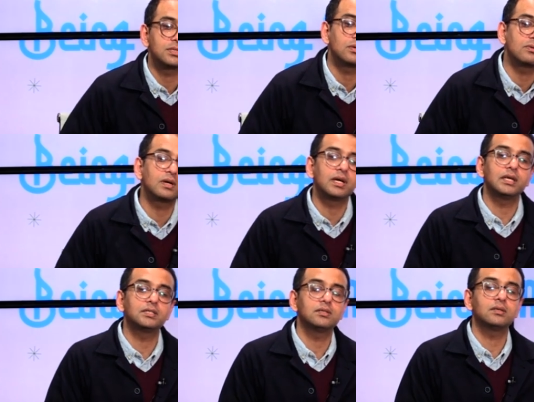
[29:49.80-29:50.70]
You're
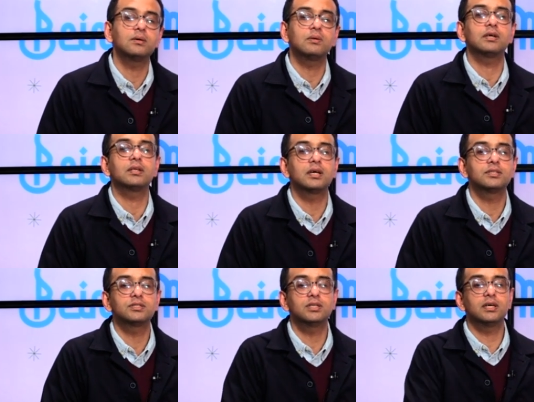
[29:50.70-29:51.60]
right. Like
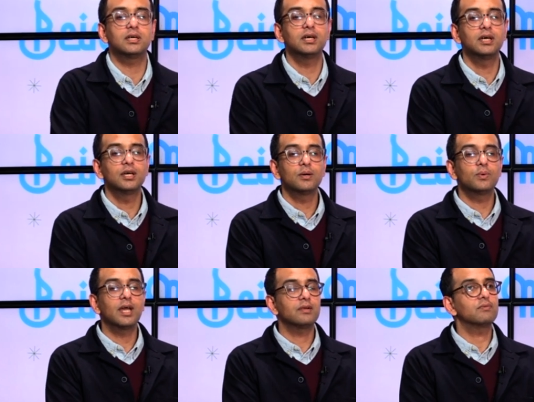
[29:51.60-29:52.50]
last year,
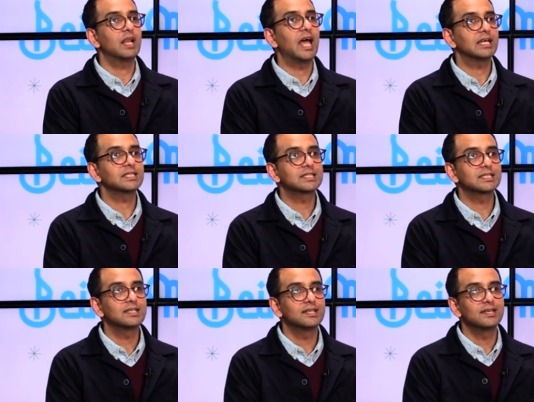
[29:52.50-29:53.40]
we had
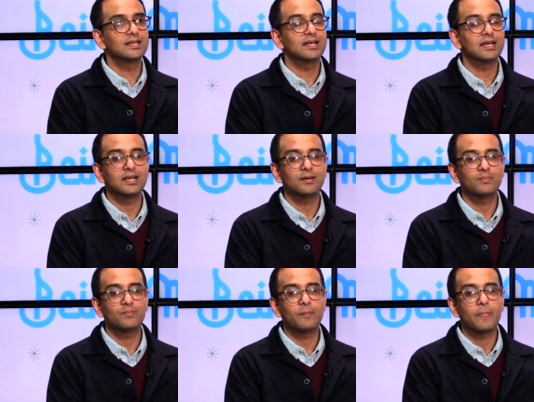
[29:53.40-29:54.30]
relaxed,
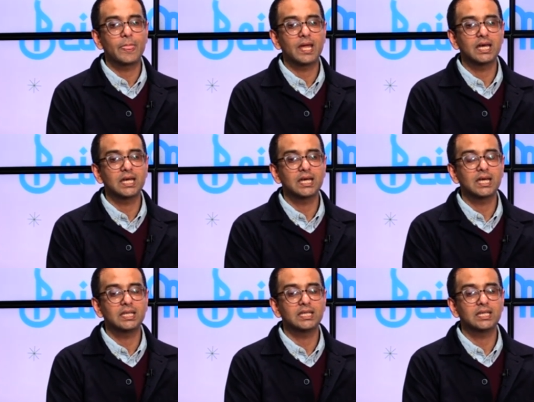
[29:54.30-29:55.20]
and
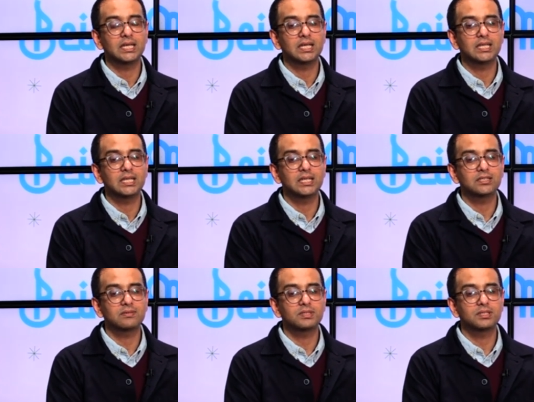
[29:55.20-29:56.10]

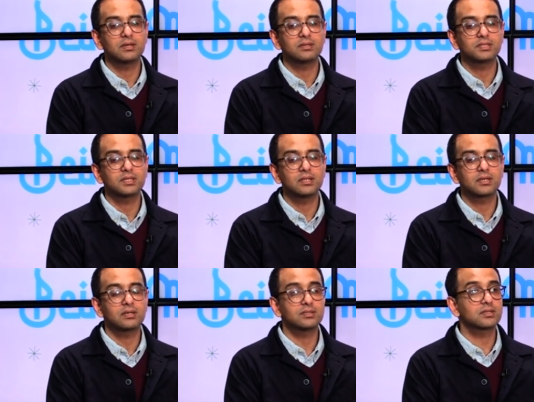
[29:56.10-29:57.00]
as a result, the
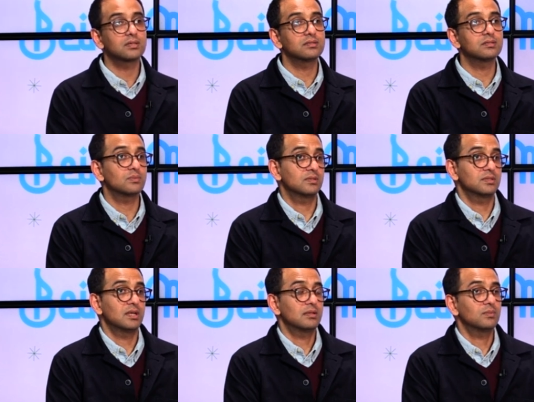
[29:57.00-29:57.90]
consequence was
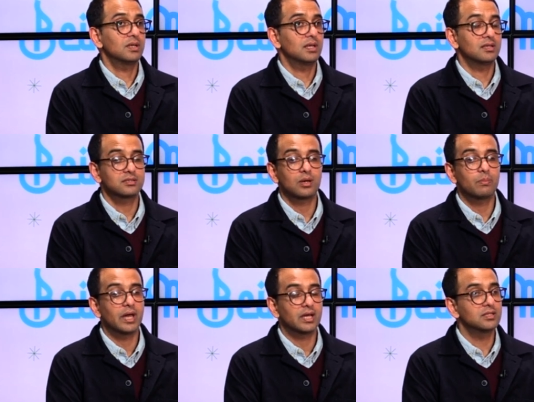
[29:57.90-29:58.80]
that we had to go
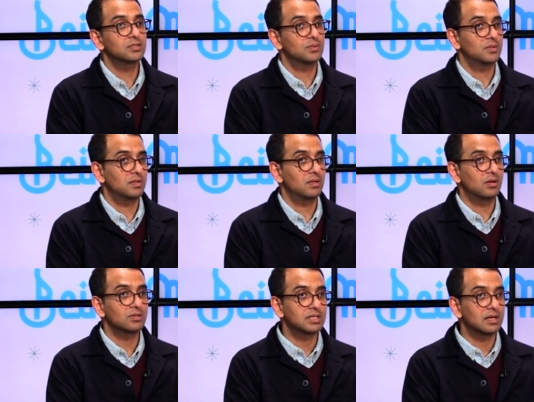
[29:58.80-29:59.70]
back into another
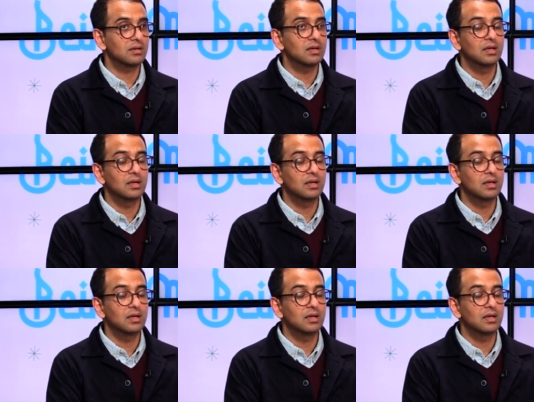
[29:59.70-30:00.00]
lockdown.